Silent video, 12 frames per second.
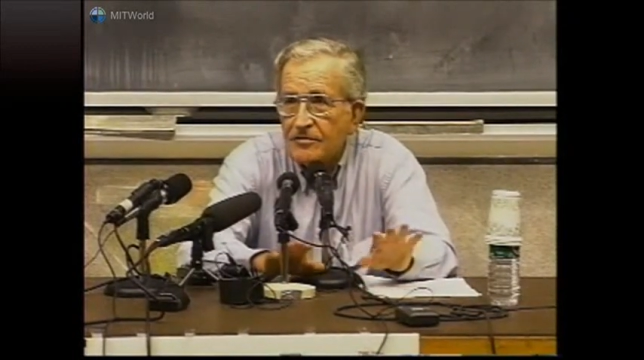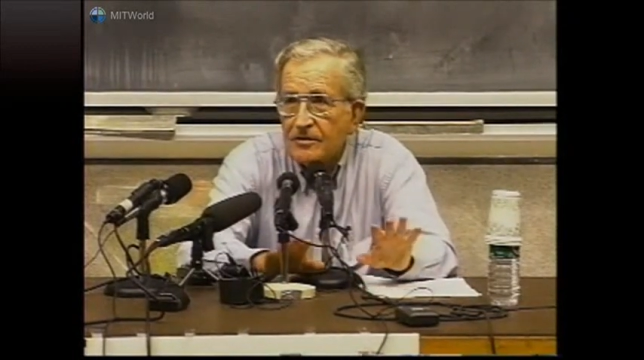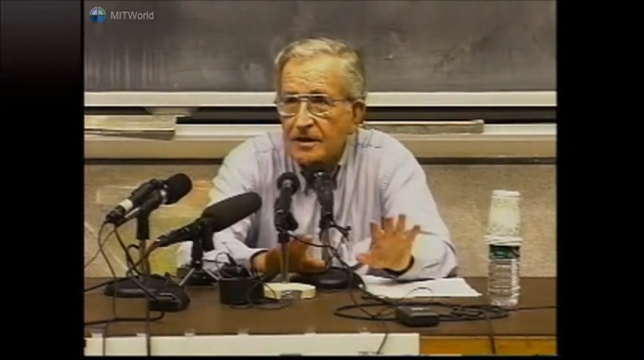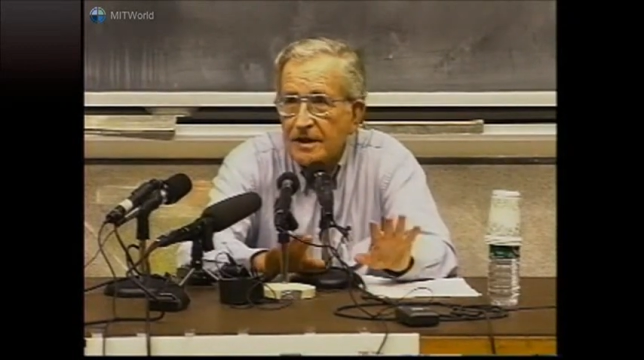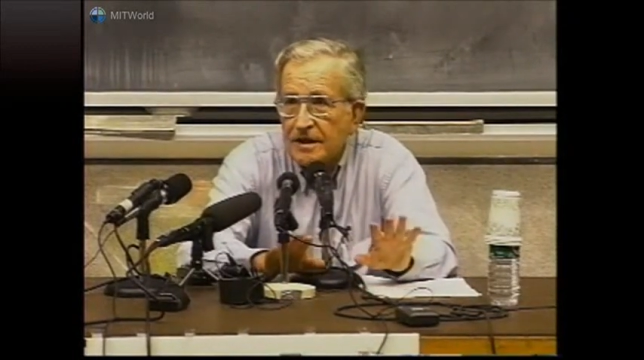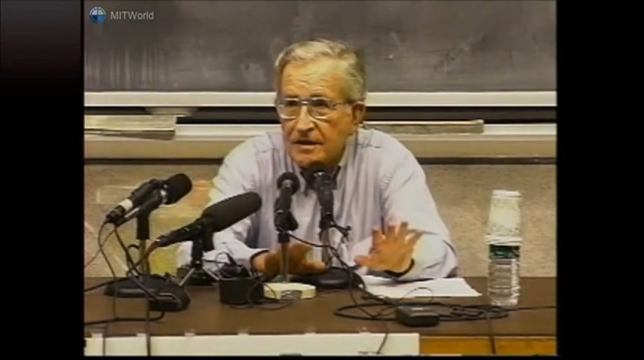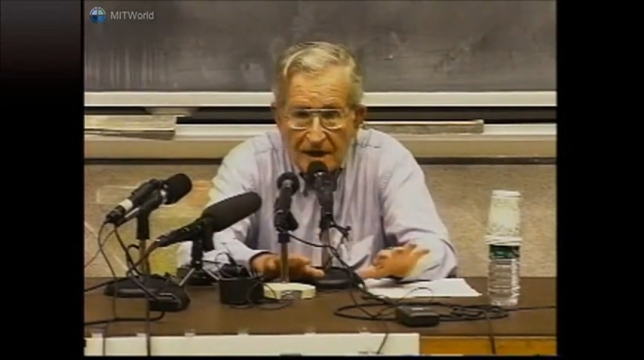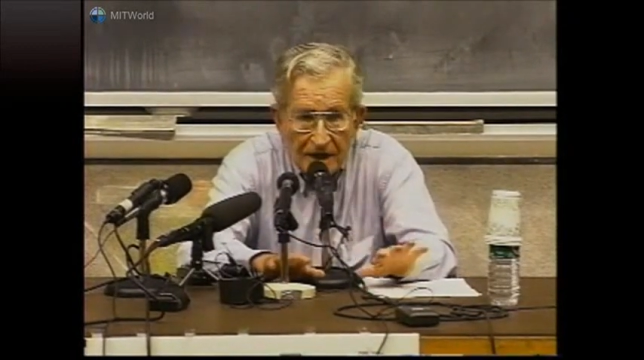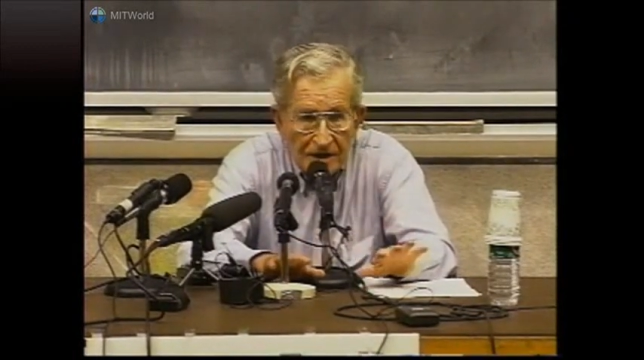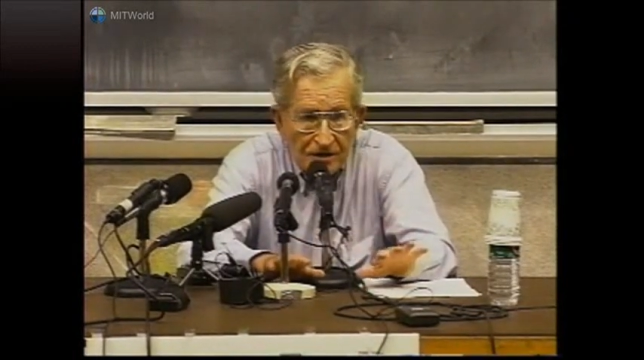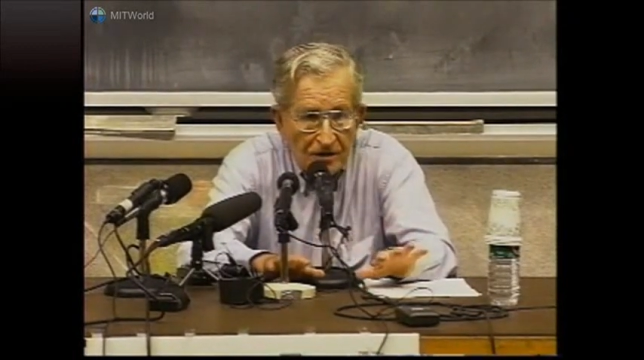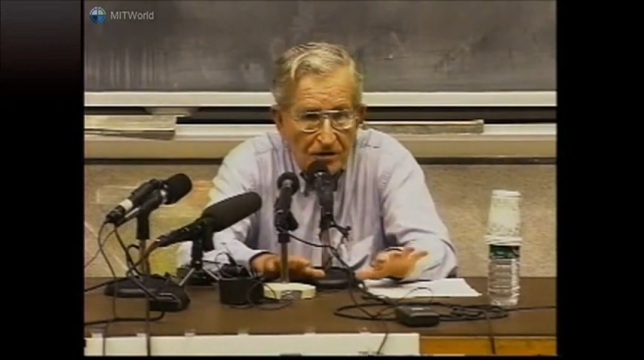for
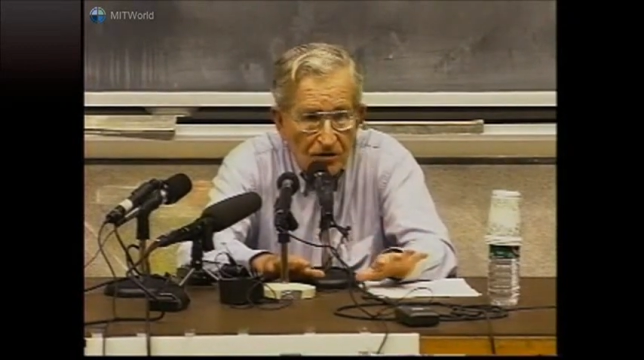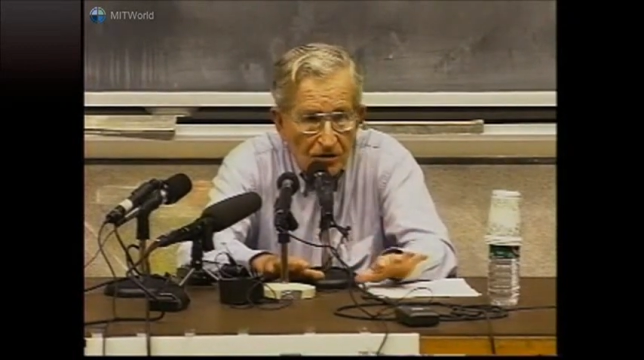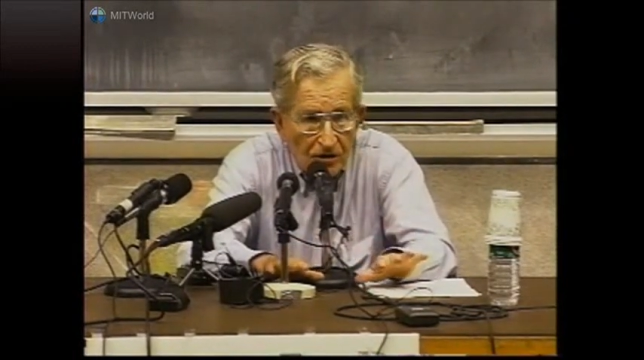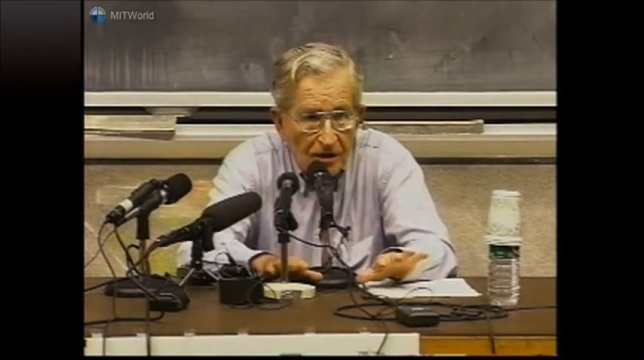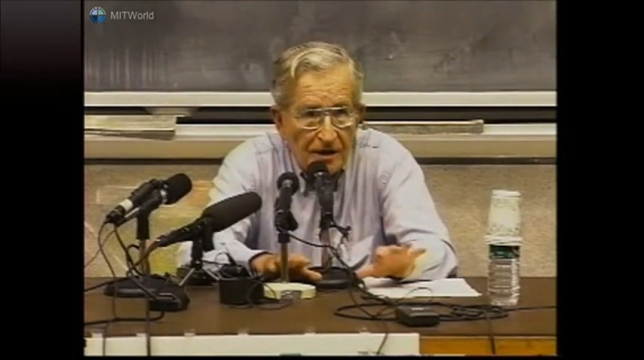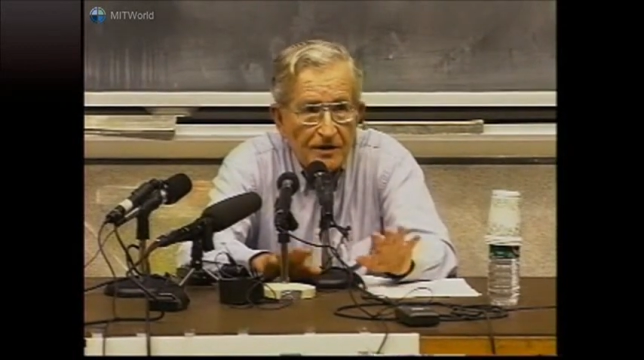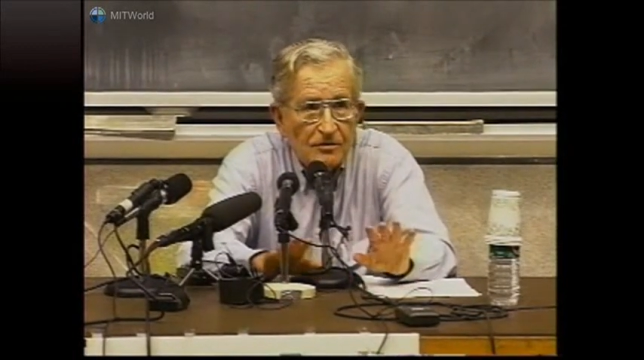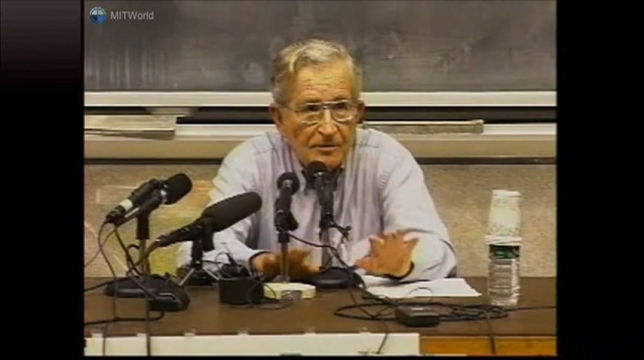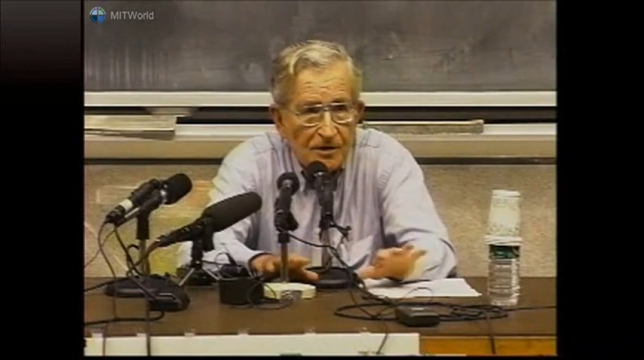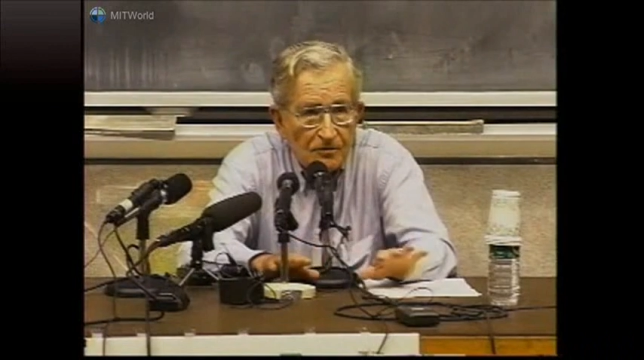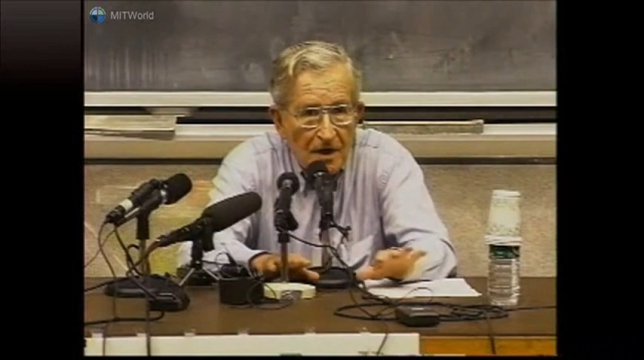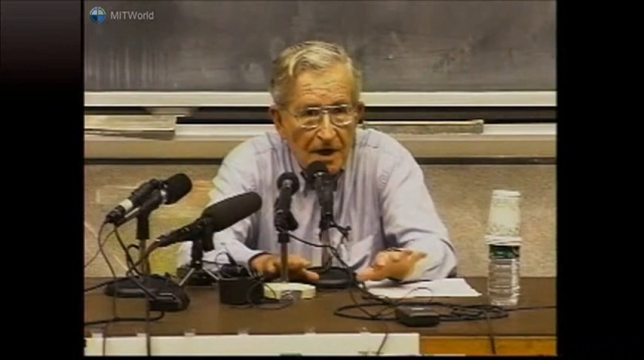international law,
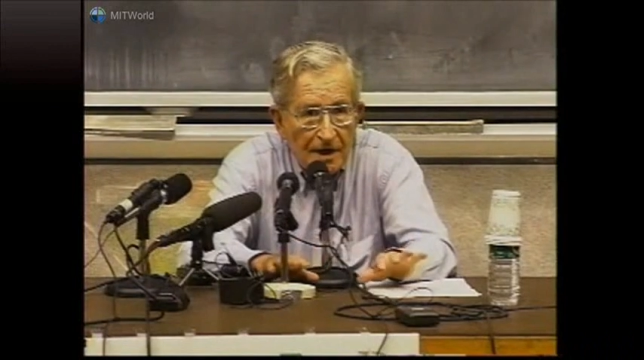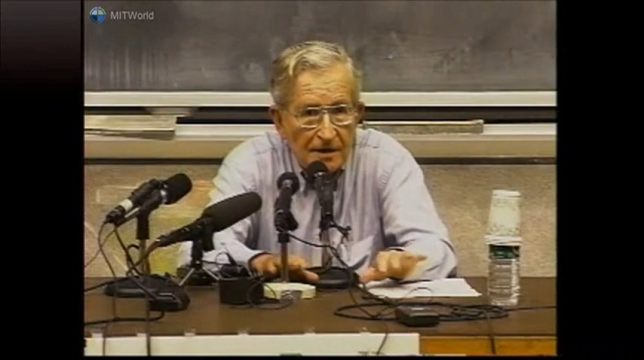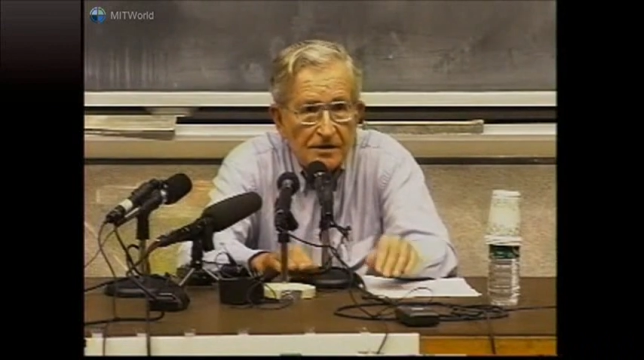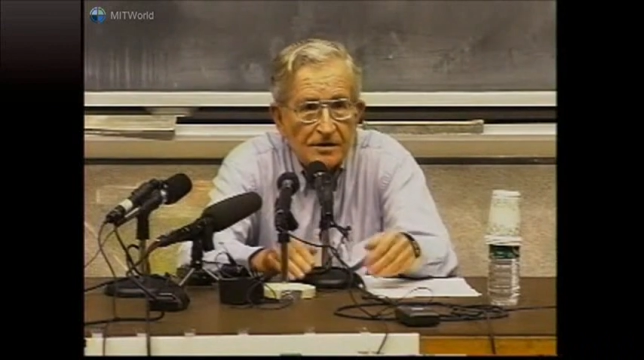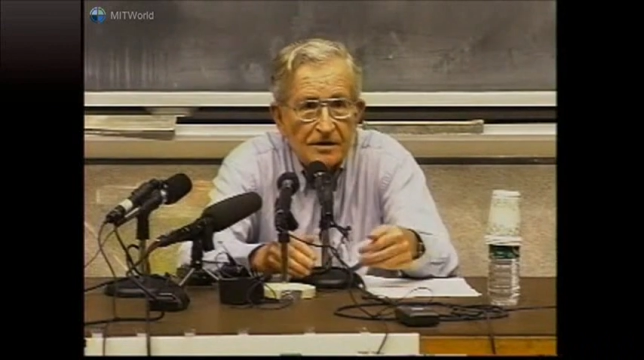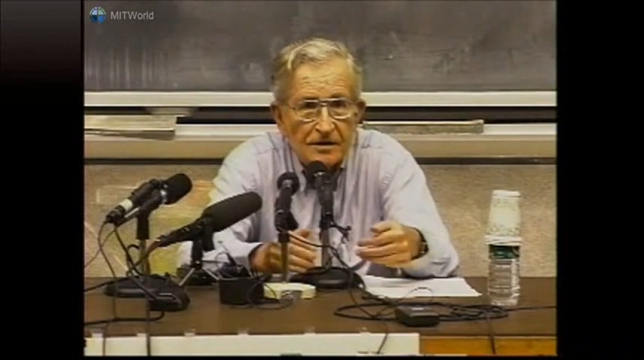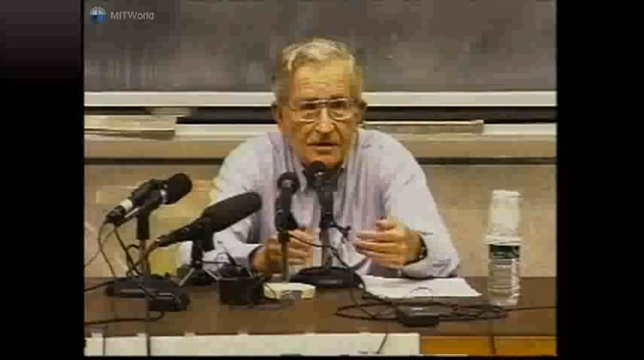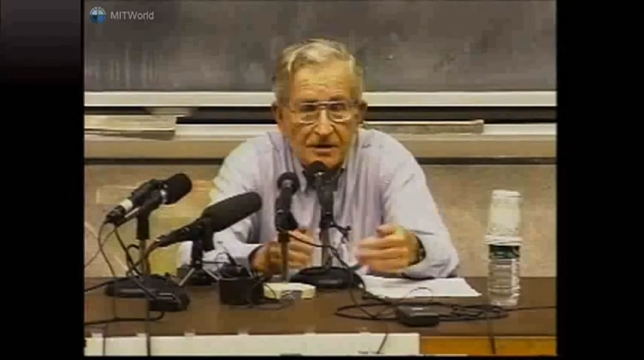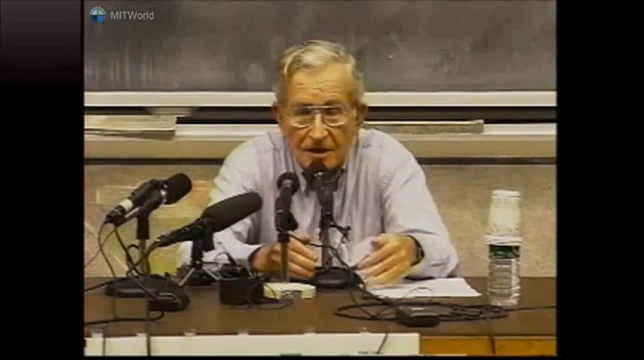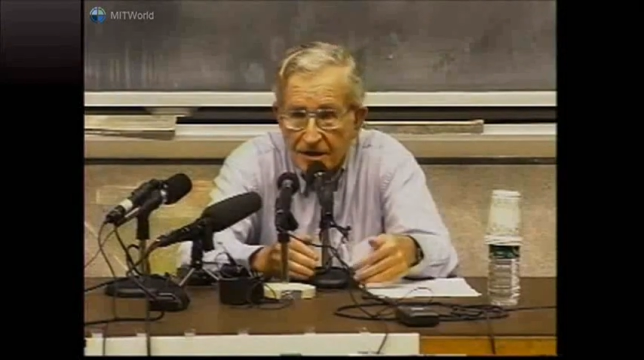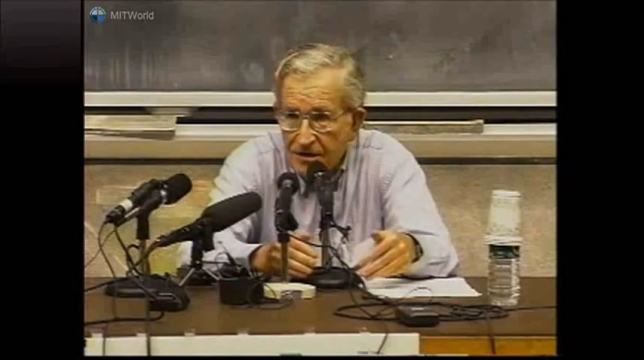human rights,